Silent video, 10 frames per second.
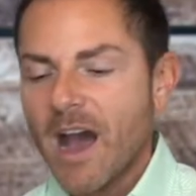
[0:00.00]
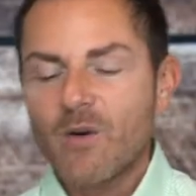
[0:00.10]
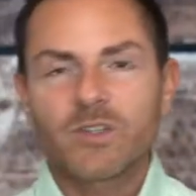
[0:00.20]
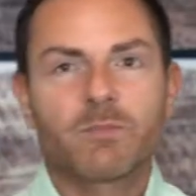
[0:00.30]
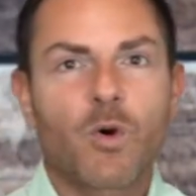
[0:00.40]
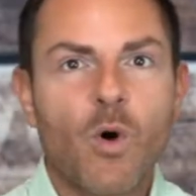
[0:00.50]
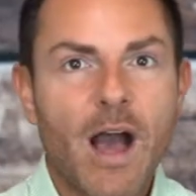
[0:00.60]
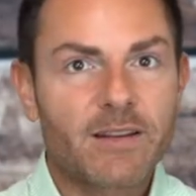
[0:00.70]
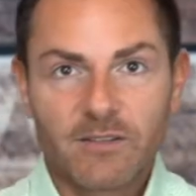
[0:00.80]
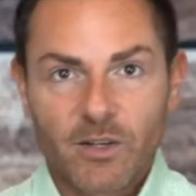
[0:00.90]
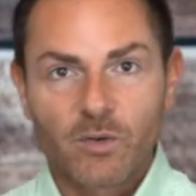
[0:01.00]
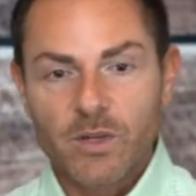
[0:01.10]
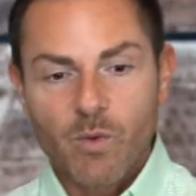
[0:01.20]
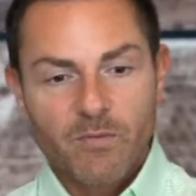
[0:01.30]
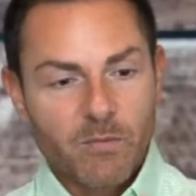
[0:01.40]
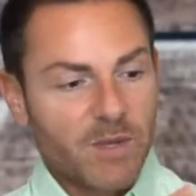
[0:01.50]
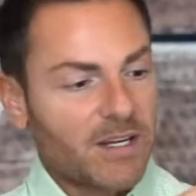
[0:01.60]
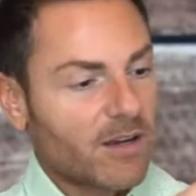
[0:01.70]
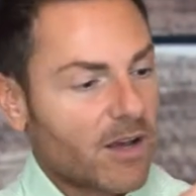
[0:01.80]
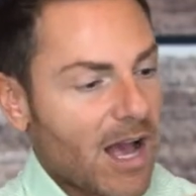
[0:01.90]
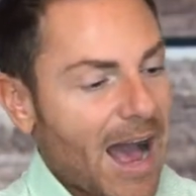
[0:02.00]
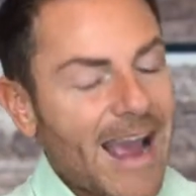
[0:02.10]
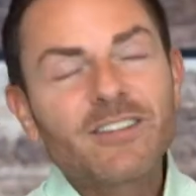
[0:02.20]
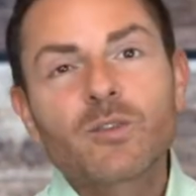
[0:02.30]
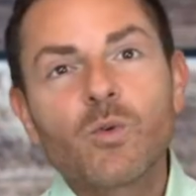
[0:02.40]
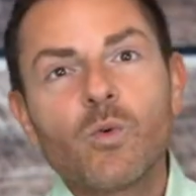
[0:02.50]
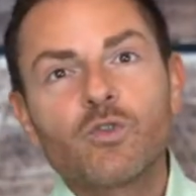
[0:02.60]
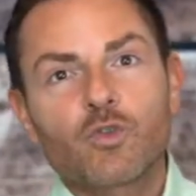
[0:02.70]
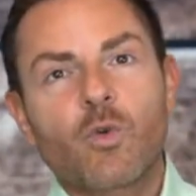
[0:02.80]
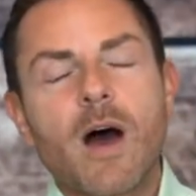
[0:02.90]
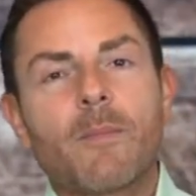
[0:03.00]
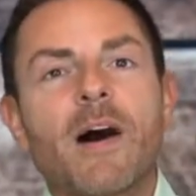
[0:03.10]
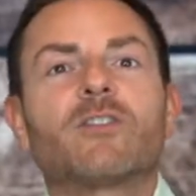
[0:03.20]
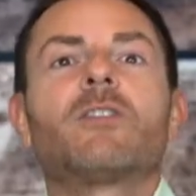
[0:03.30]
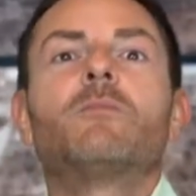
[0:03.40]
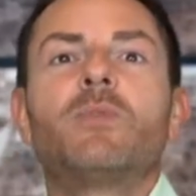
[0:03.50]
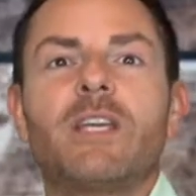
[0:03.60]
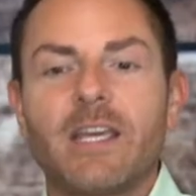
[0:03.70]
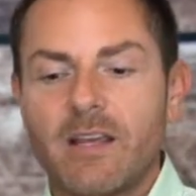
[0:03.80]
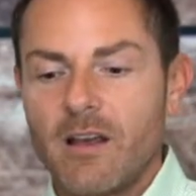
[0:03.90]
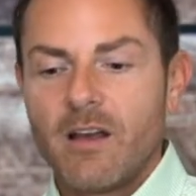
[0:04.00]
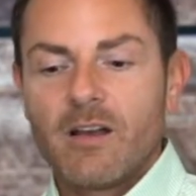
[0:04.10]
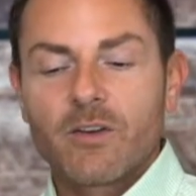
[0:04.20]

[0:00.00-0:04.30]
I literally went from being a high school dropout to being